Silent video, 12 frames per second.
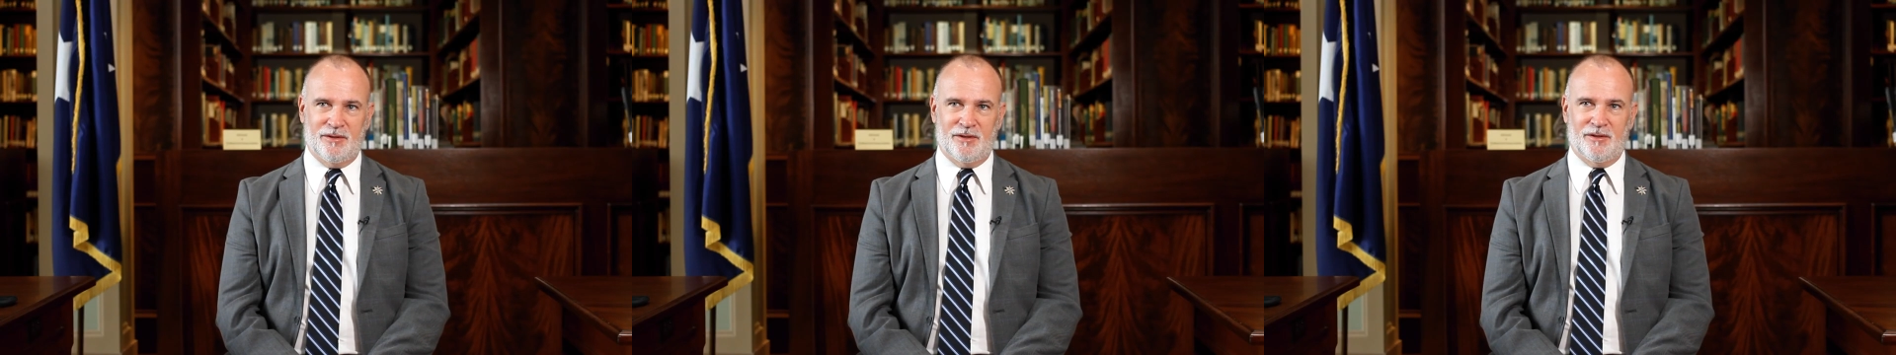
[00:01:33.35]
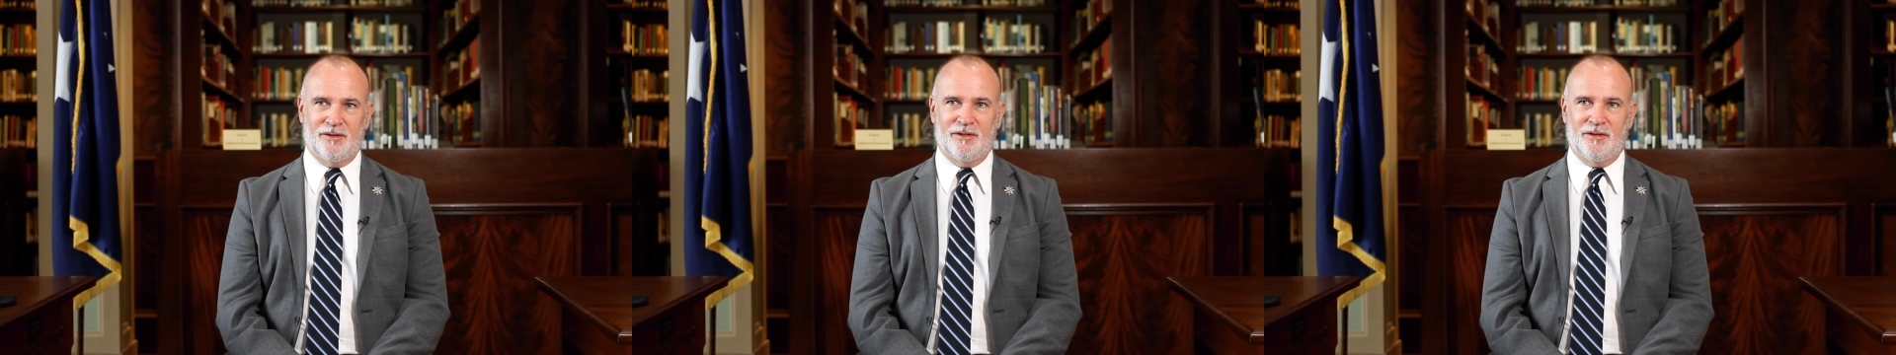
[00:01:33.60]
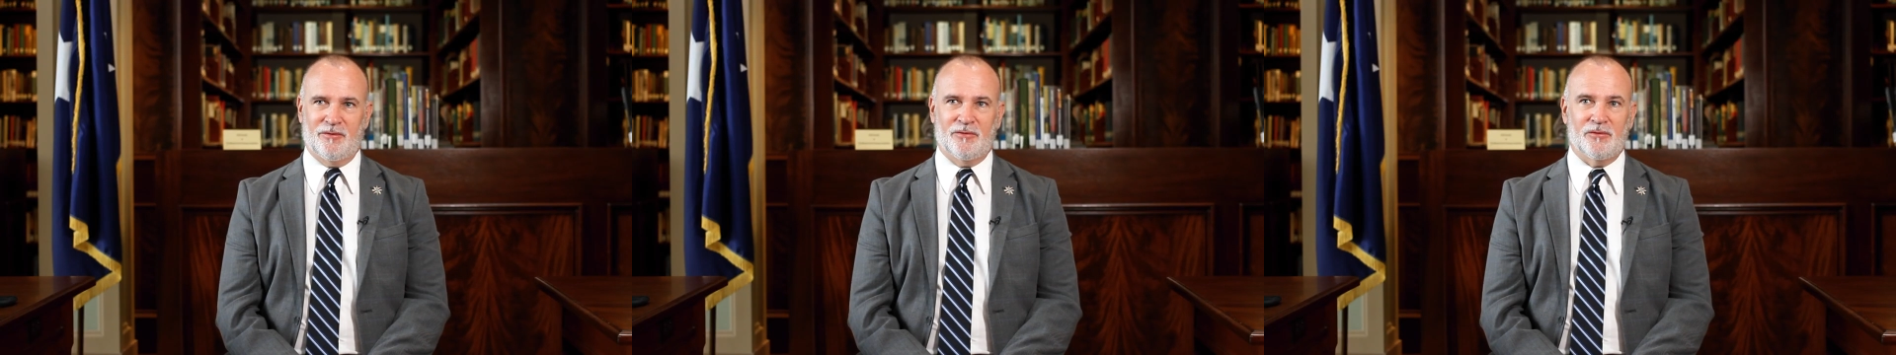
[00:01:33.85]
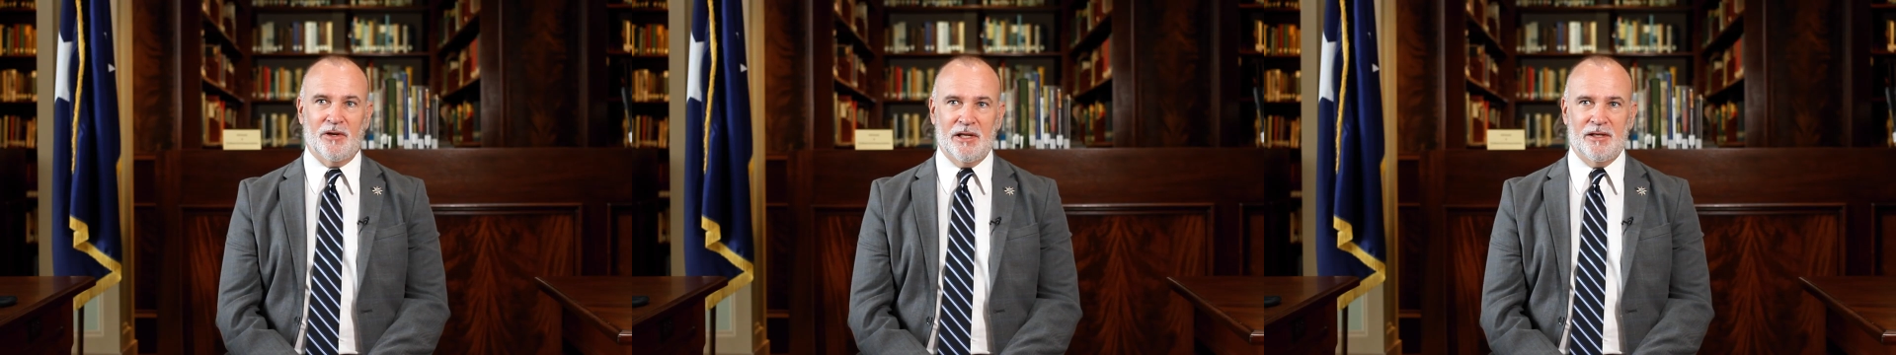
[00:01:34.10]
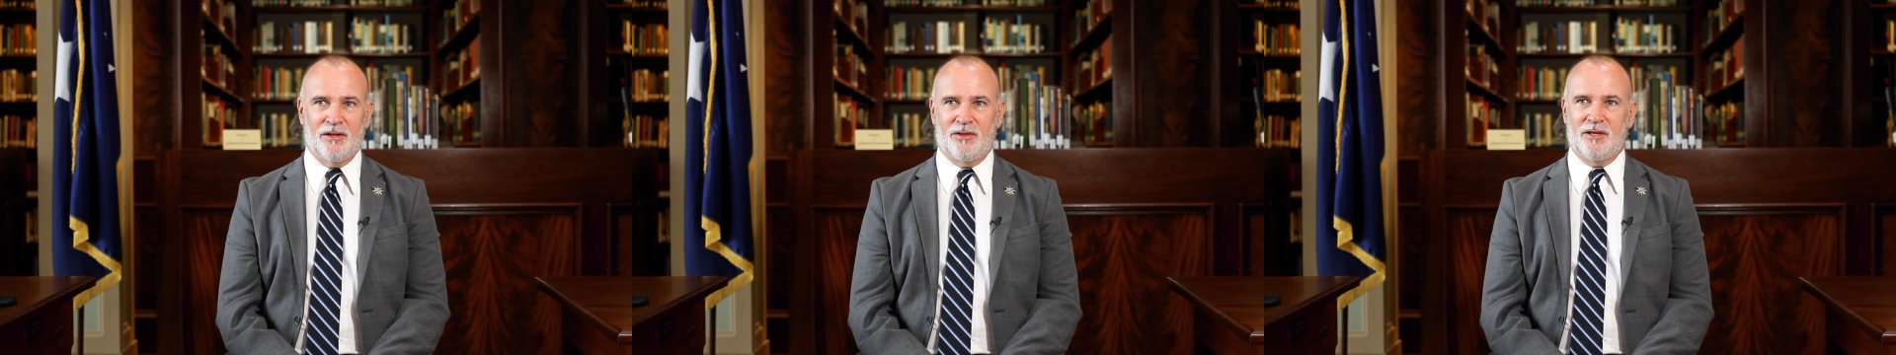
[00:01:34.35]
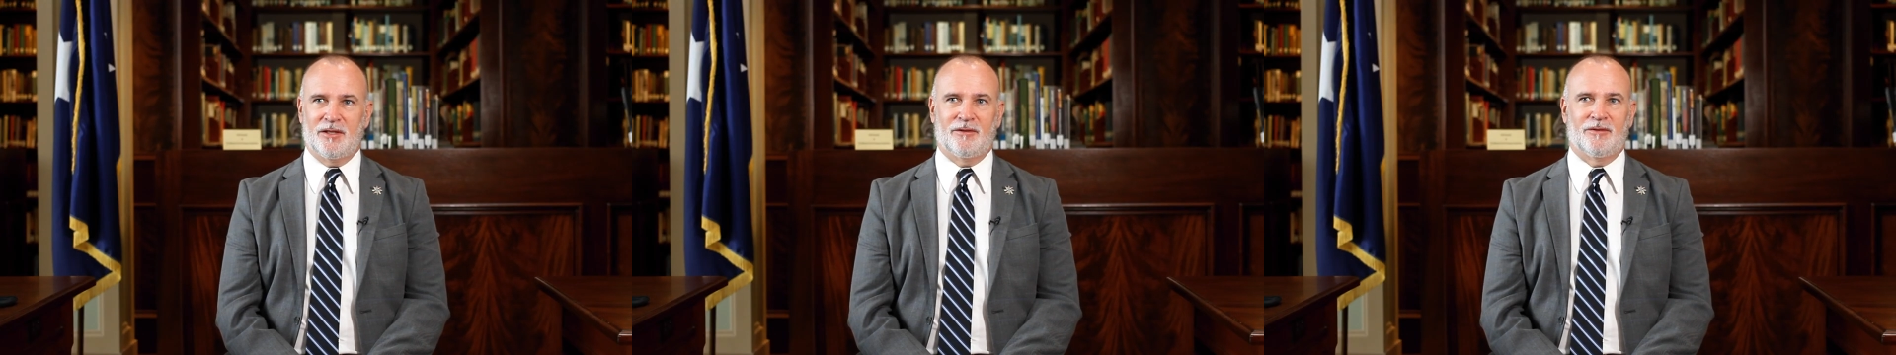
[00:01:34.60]
a fun
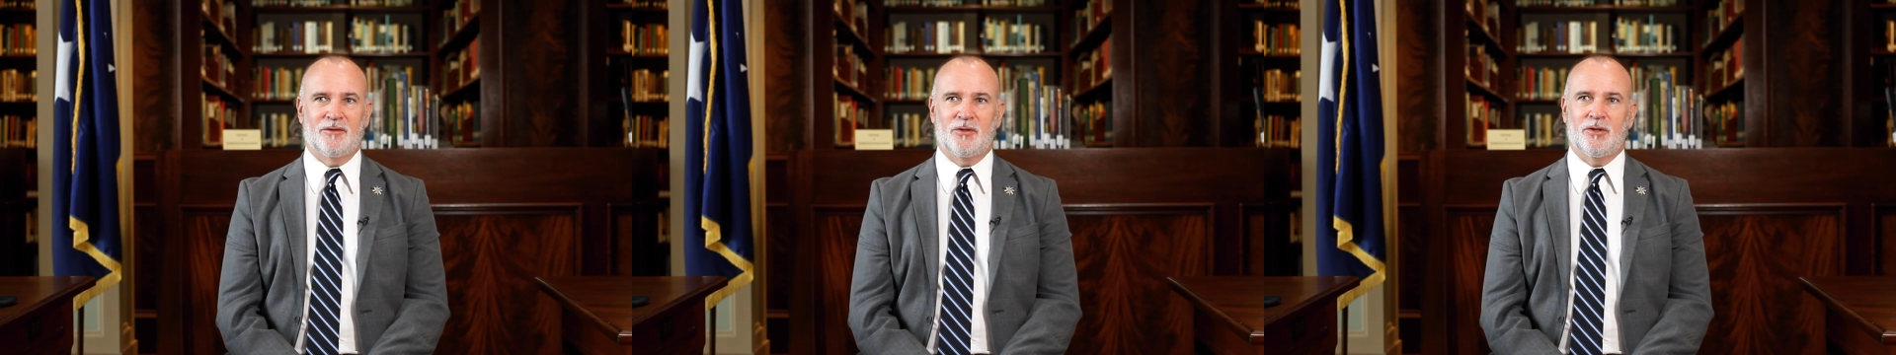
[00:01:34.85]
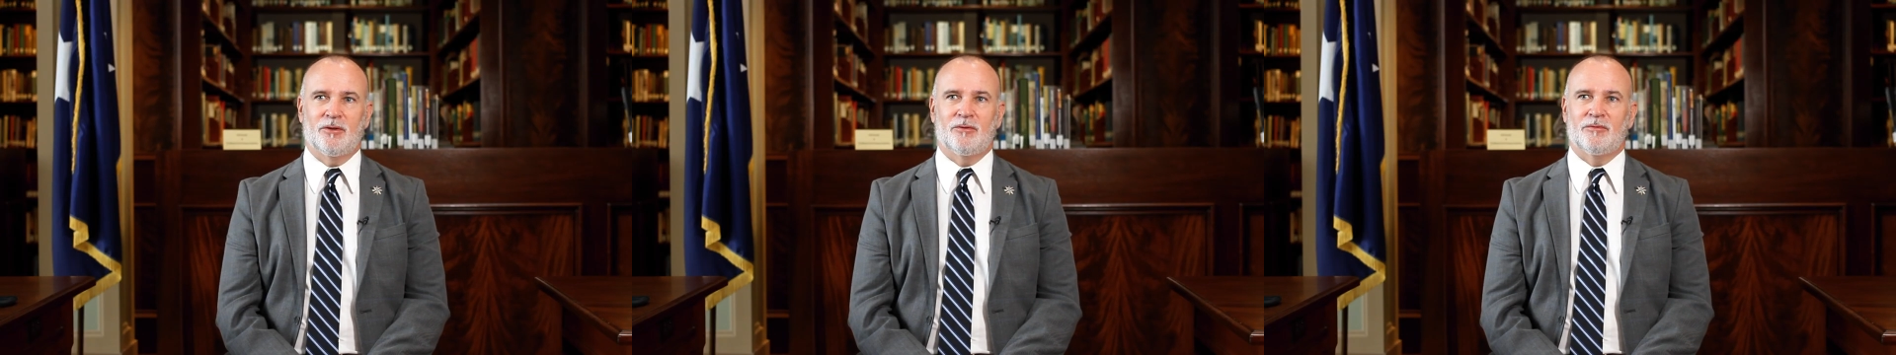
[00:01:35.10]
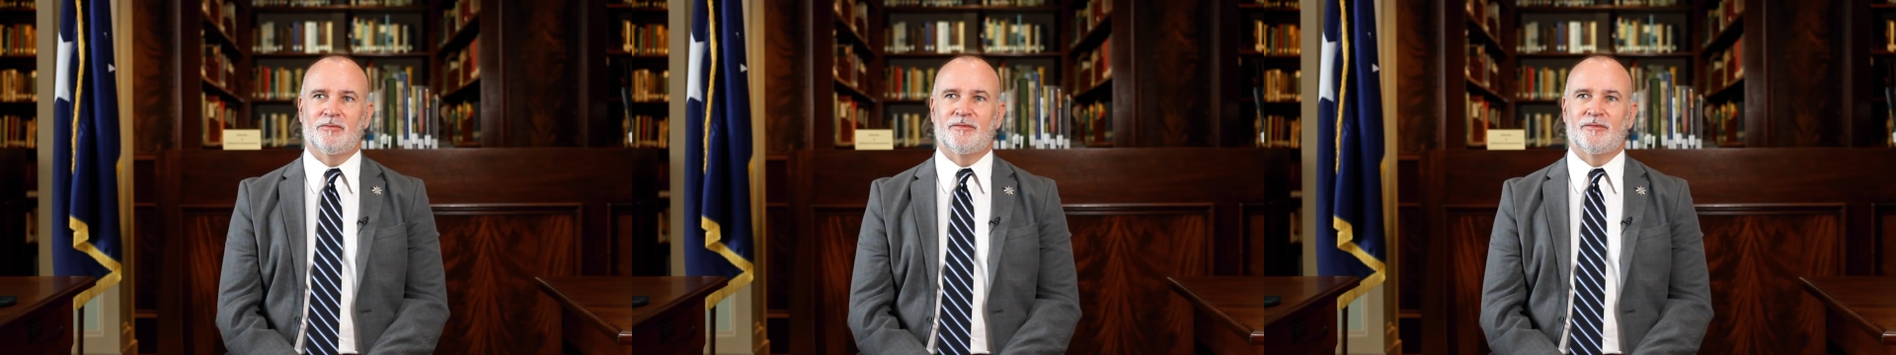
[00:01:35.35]
thing to do.